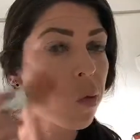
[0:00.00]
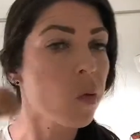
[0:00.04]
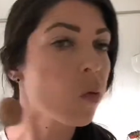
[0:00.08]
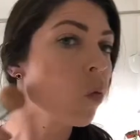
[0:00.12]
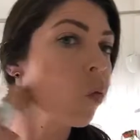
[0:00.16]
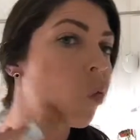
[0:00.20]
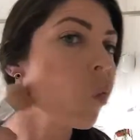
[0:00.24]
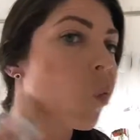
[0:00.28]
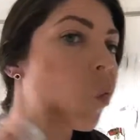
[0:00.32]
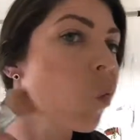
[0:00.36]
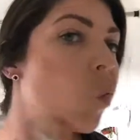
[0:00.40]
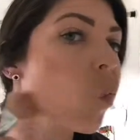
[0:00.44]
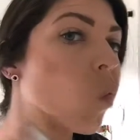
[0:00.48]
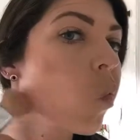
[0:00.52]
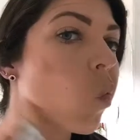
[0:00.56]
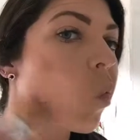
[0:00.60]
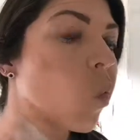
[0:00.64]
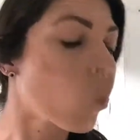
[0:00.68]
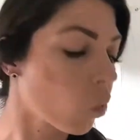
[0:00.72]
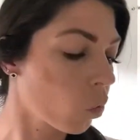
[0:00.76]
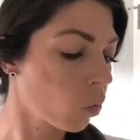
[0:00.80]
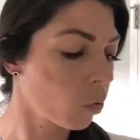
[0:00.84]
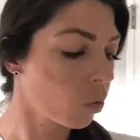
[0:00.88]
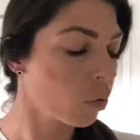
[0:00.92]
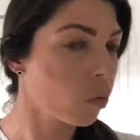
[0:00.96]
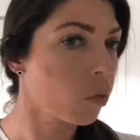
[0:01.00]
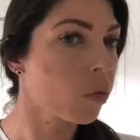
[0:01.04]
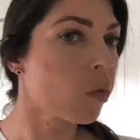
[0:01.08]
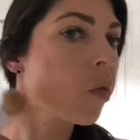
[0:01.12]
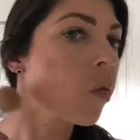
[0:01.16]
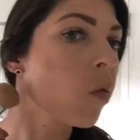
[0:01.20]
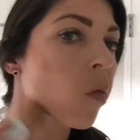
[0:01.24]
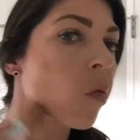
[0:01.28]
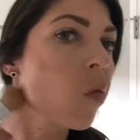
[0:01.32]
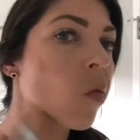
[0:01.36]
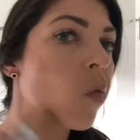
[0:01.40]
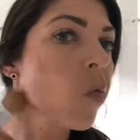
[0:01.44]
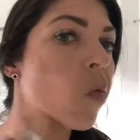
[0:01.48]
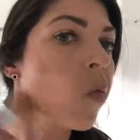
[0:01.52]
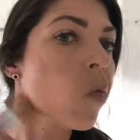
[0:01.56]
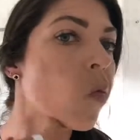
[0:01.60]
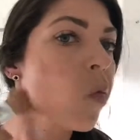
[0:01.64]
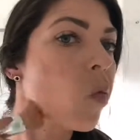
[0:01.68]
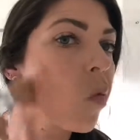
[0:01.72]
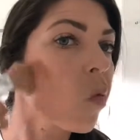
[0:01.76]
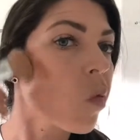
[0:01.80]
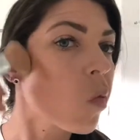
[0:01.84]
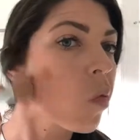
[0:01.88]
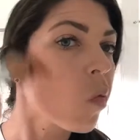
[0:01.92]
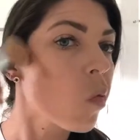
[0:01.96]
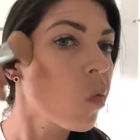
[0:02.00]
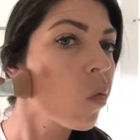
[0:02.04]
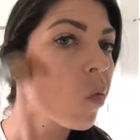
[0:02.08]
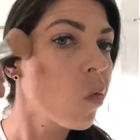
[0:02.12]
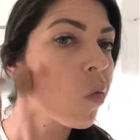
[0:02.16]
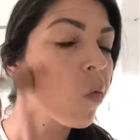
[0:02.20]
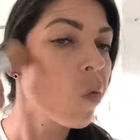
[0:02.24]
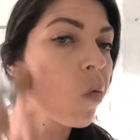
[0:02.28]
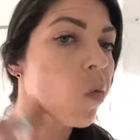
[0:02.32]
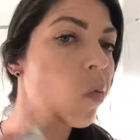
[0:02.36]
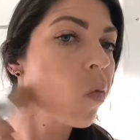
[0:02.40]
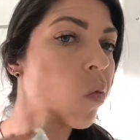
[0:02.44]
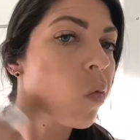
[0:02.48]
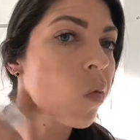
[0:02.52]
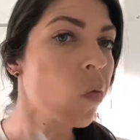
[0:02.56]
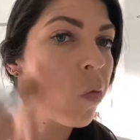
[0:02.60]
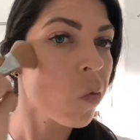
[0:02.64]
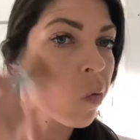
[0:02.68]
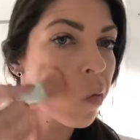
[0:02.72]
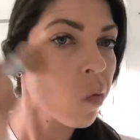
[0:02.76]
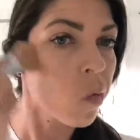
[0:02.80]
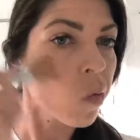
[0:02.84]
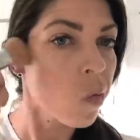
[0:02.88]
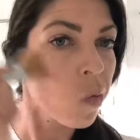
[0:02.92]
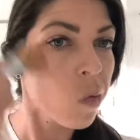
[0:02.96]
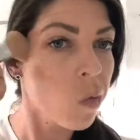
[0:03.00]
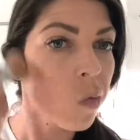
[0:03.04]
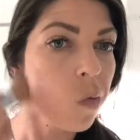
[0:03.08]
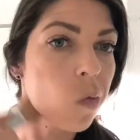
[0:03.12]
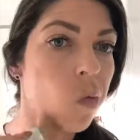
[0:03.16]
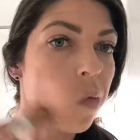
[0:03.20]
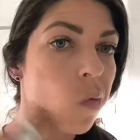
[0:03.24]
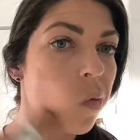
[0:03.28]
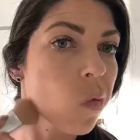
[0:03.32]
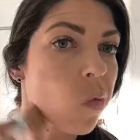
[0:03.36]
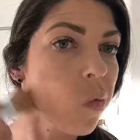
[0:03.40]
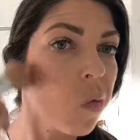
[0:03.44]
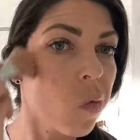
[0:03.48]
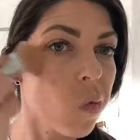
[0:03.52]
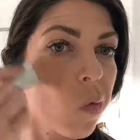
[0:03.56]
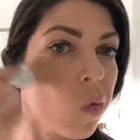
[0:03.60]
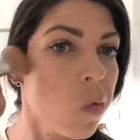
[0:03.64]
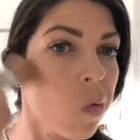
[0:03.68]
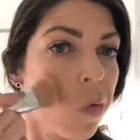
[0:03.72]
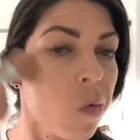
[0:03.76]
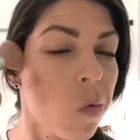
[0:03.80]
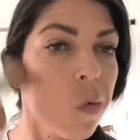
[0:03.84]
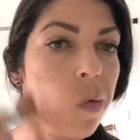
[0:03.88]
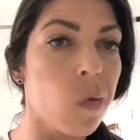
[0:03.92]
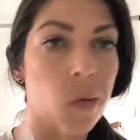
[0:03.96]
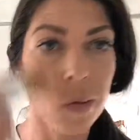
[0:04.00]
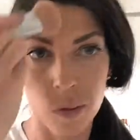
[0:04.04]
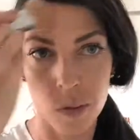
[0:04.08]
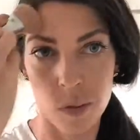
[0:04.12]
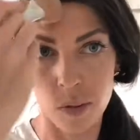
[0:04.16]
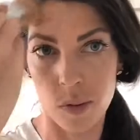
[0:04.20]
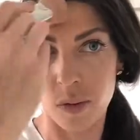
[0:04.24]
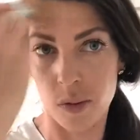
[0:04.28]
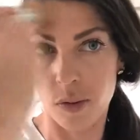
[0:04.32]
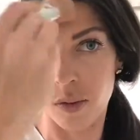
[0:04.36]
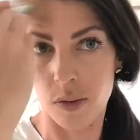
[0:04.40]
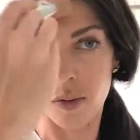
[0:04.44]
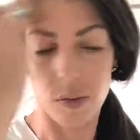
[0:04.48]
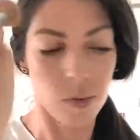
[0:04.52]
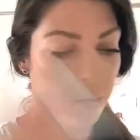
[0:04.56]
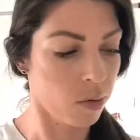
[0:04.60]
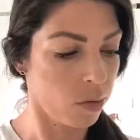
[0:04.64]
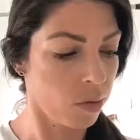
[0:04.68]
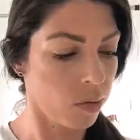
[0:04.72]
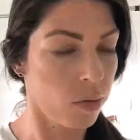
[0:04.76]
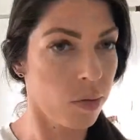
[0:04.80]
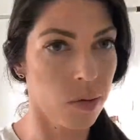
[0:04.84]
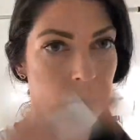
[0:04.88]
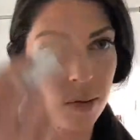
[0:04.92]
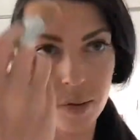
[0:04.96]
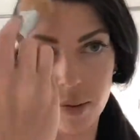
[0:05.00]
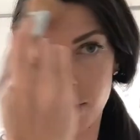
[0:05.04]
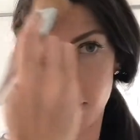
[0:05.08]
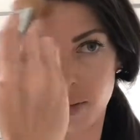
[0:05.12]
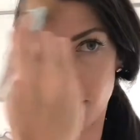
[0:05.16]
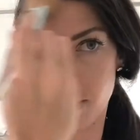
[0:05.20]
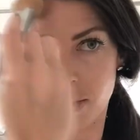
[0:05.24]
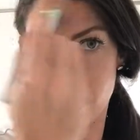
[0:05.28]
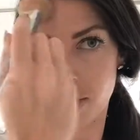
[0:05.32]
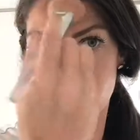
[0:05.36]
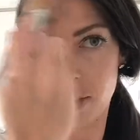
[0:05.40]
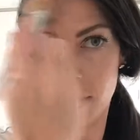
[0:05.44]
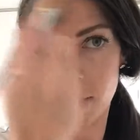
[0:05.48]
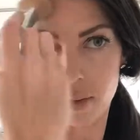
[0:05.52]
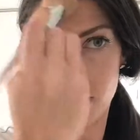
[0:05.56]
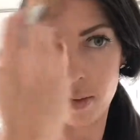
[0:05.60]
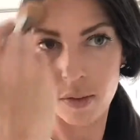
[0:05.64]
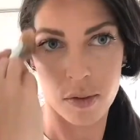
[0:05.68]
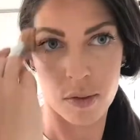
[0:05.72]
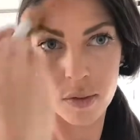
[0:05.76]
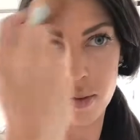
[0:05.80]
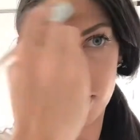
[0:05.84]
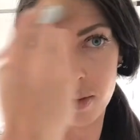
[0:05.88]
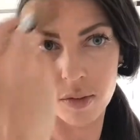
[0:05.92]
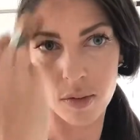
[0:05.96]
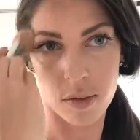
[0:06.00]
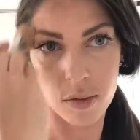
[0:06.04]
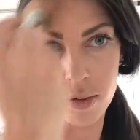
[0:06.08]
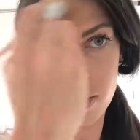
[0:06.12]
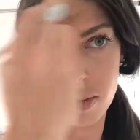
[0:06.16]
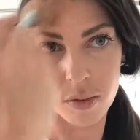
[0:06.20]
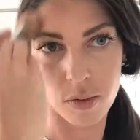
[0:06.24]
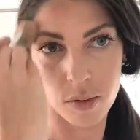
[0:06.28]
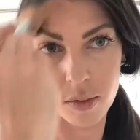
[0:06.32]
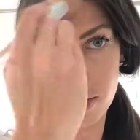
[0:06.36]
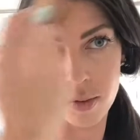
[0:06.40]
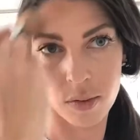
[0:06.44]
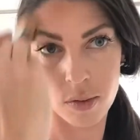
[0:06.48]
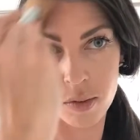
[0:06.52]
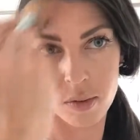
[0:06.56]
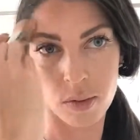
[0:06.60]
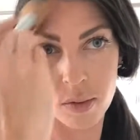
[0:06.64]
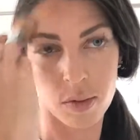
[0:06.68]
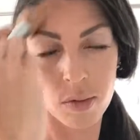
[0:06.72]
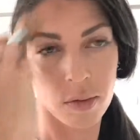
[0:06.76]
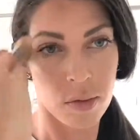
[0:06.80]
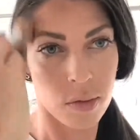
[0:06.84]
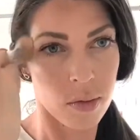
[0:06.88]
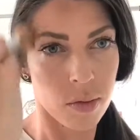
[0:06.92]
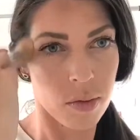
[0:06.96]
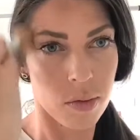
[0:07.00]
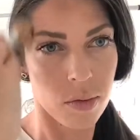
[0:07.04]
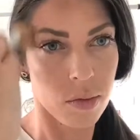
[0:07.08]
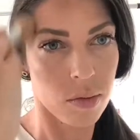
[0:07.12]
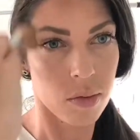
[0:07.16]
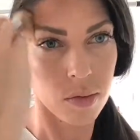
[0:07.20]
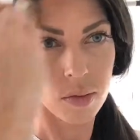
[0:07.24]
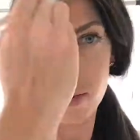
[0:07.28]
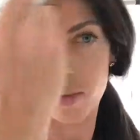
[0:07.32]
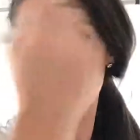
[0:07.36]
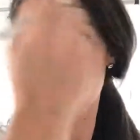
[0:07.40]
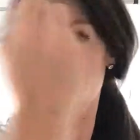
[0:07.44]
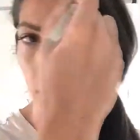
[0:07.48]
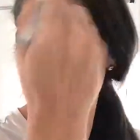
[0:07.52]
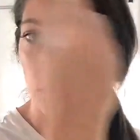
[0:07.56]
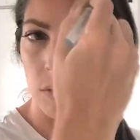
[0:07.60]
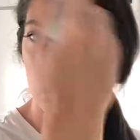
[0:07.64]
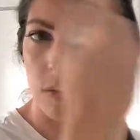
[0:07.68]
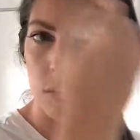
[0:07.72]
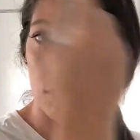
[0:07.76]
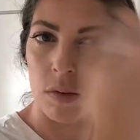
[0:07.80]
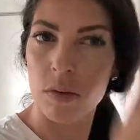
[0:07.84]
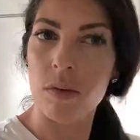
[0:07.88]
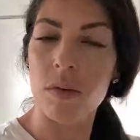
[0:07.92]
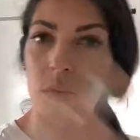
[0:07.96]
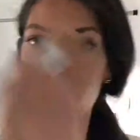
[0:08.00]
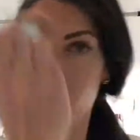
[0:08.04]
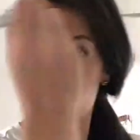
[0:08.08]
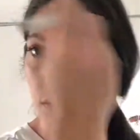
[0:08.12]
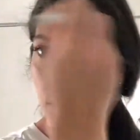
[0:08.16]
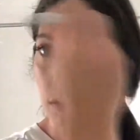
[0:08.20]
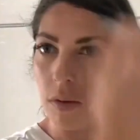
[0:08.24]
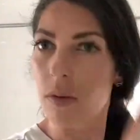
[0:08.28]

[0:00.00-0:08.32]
shadowing would be from your cheekbone, you're just going to accentuate that to make your cheekbones look higher and more defined. And then I like to go